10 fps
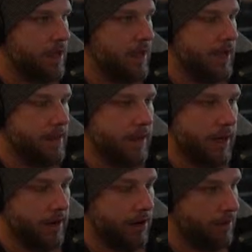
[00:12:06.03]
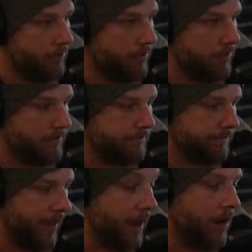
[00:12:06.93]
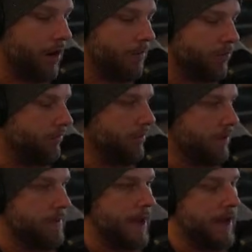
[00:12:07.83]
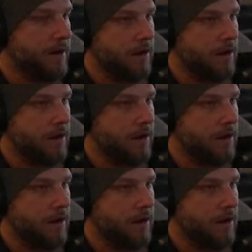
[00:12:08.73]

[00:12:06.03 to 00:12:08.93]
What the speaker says: And then I got humbled, and I got humbled really bad,